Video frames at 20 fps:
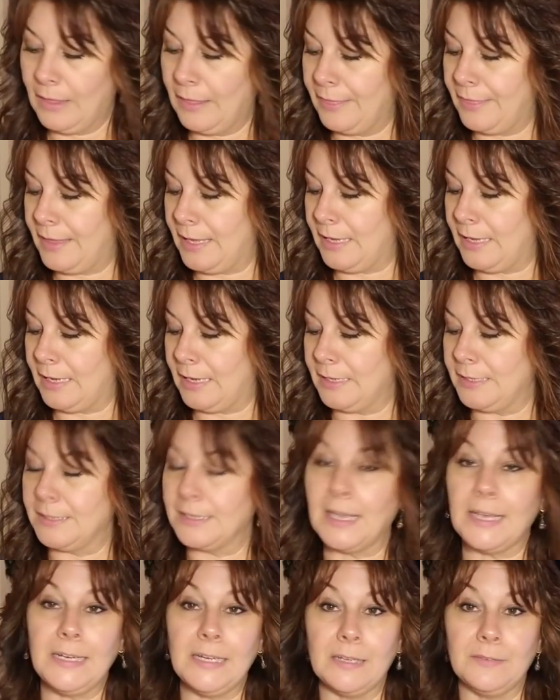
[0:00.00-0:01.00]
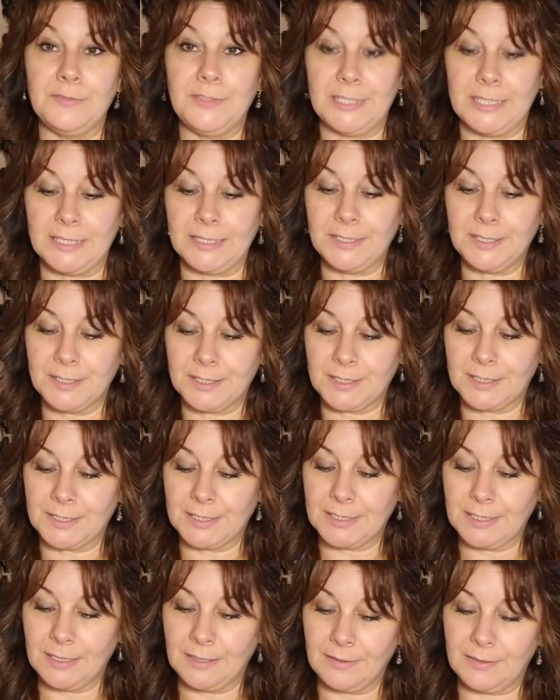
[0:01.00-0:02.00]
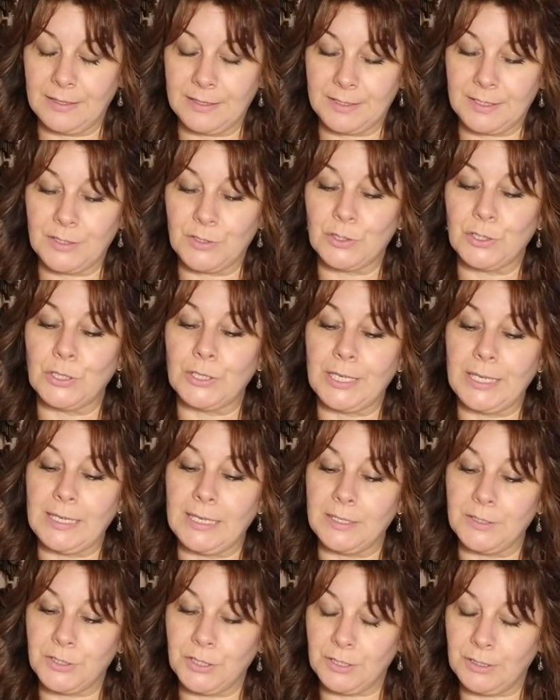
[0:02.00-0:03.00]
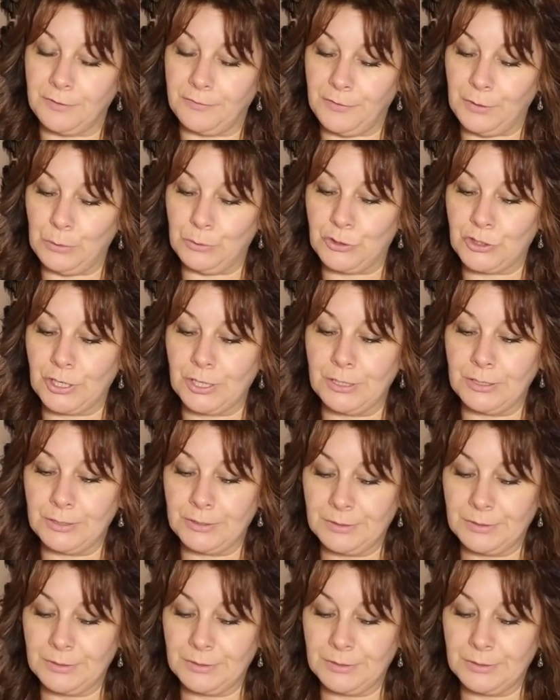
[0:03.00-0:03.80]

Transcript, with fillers: The Knight of Discs, this is looking into the future.